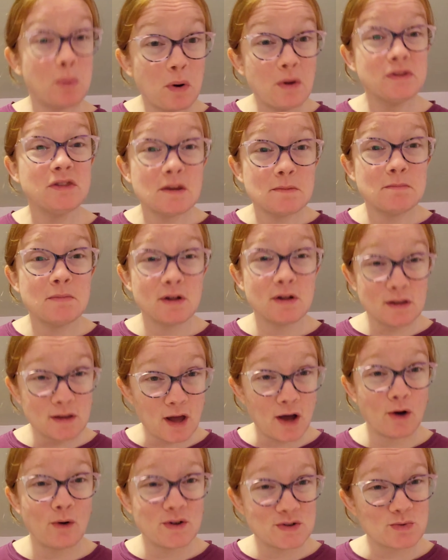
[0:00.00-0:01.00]
put them
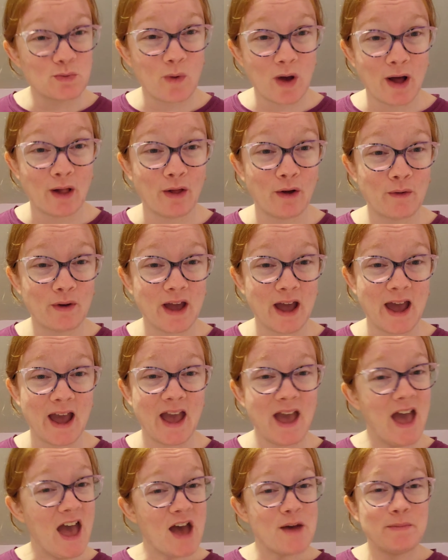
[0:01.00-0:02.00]
below as well,
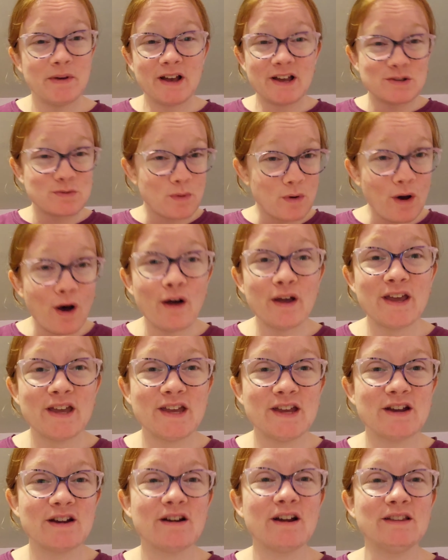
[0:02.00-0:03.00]
okay? Because we're all
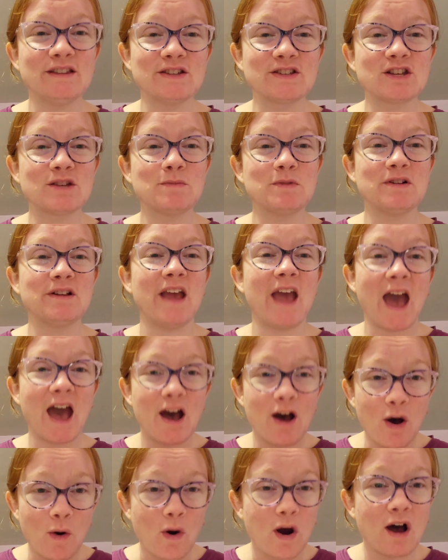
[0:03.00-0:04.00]
here in this community,
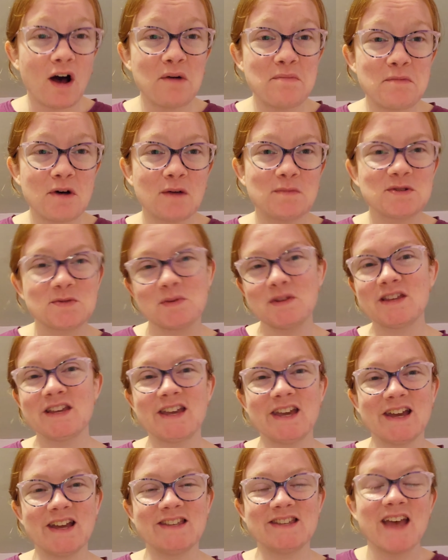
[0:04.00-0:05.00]
we're all moms with
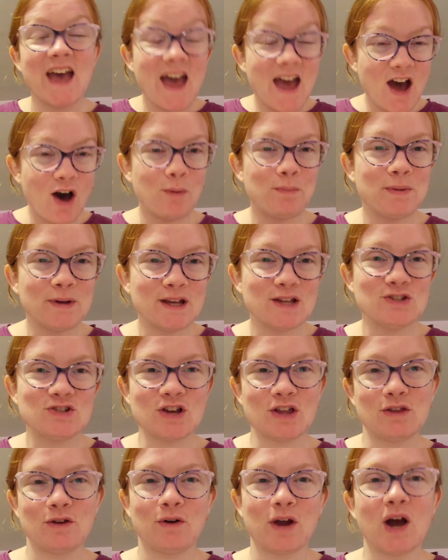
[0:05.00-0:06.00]
kids helping each
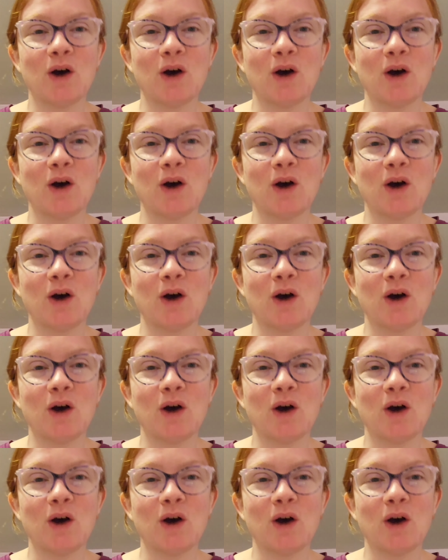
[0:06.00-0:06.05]
other